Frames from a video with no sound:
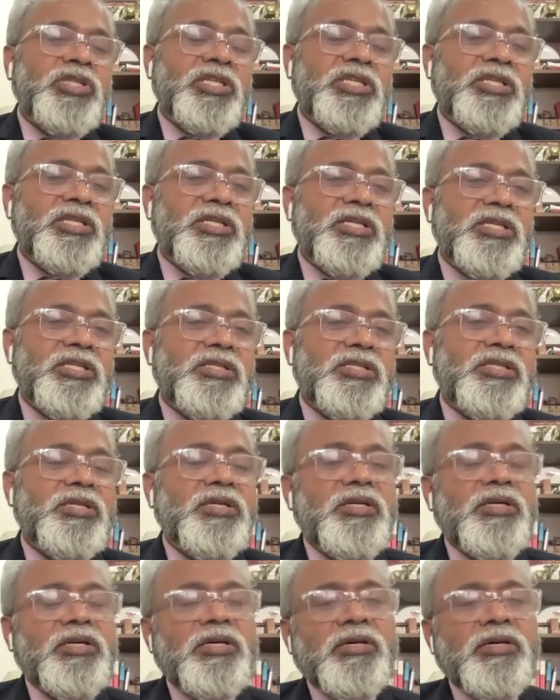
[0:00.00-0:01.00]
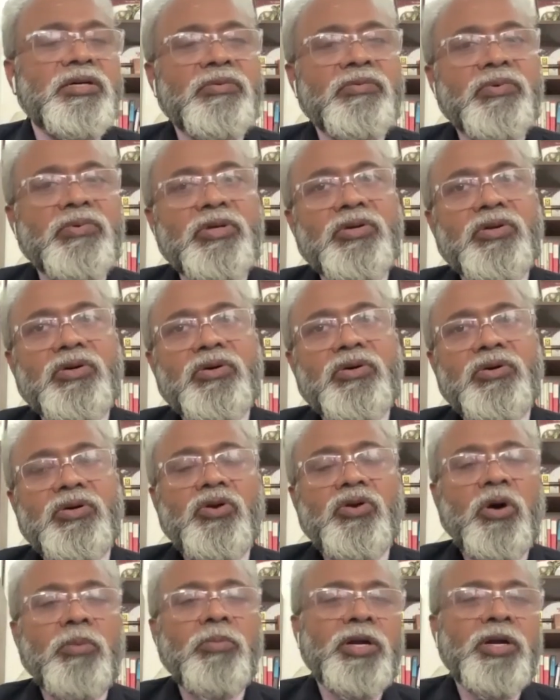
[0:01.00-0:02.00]
projectors, uh, you know,
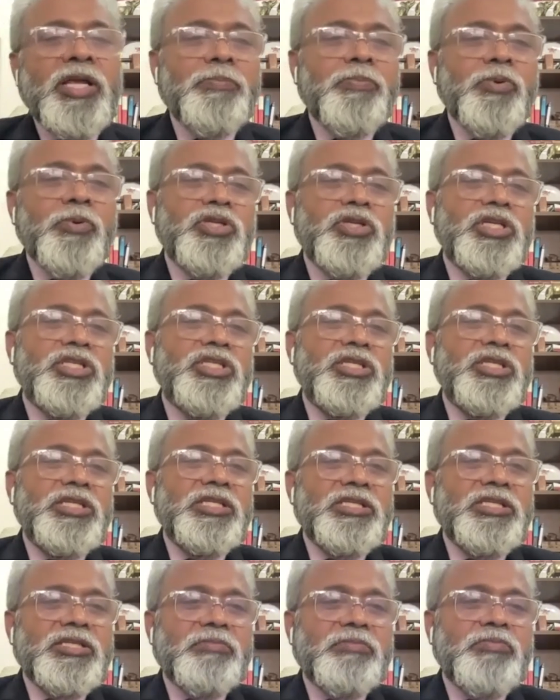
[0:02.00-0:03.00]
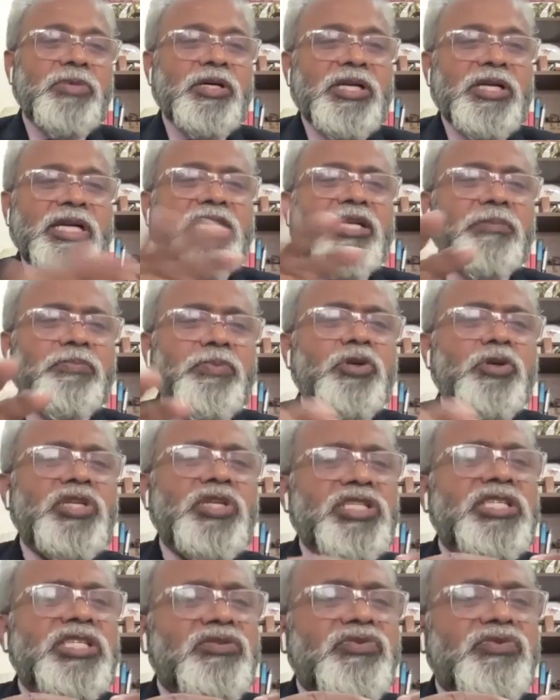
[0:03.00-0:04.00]
gnomonic projections, Mercator
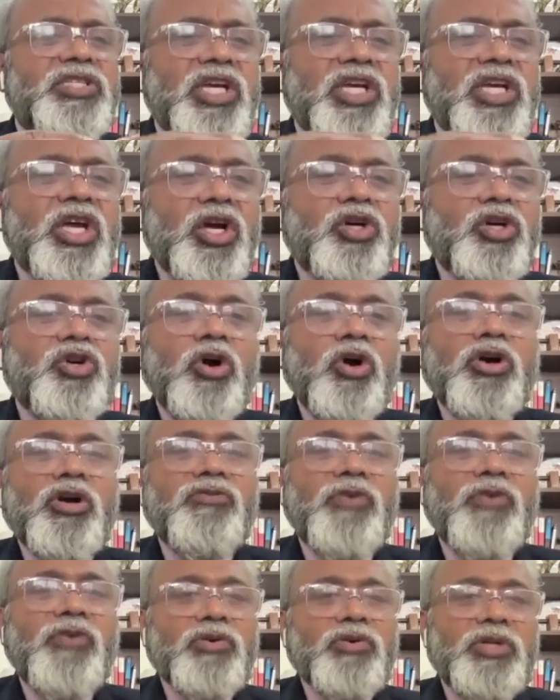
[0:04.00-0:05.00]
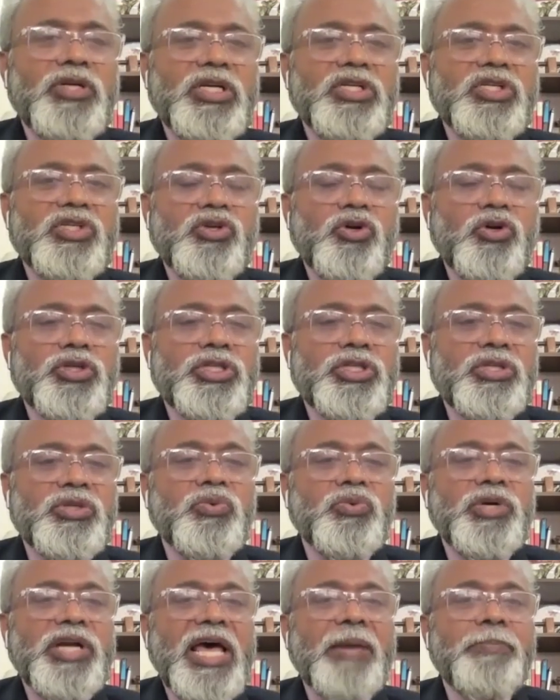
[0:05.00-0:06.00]
projections, which talk of how the
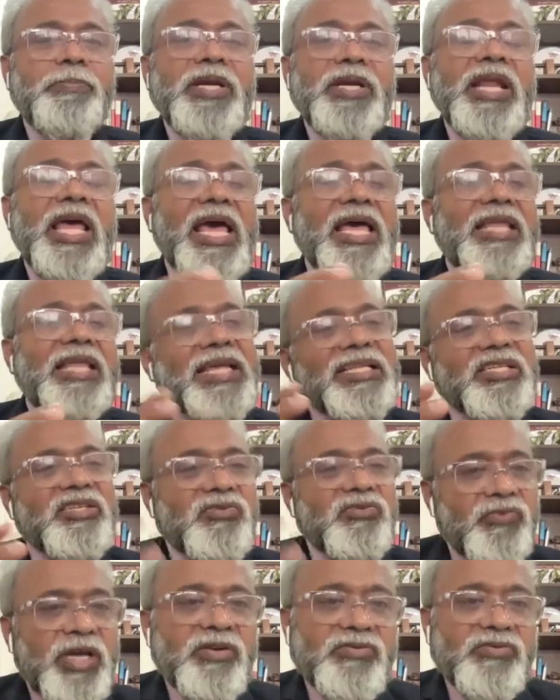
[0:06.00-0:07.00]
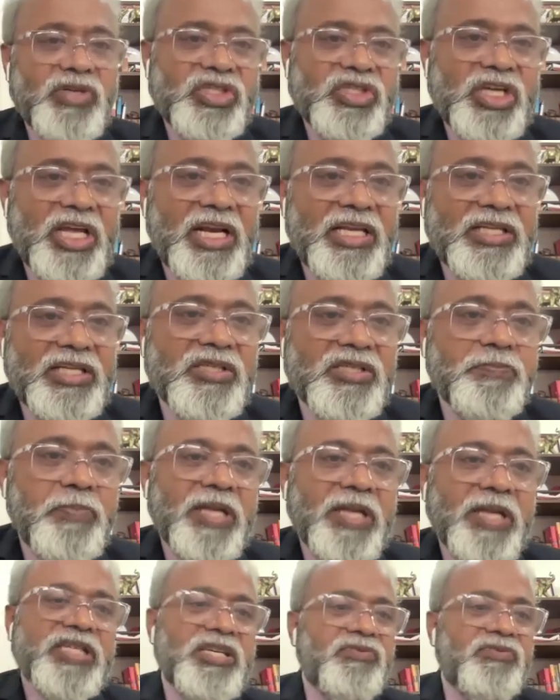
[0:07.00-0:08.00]
distortions would happen. And that's one of the challenges,
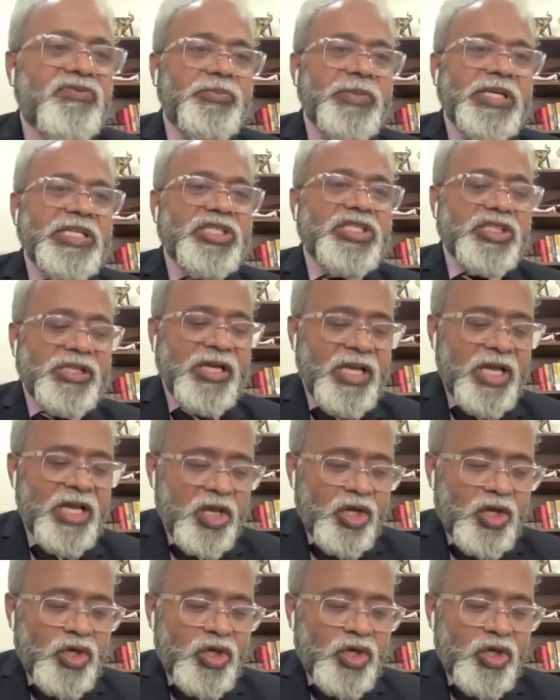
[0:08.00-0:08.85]
plus information.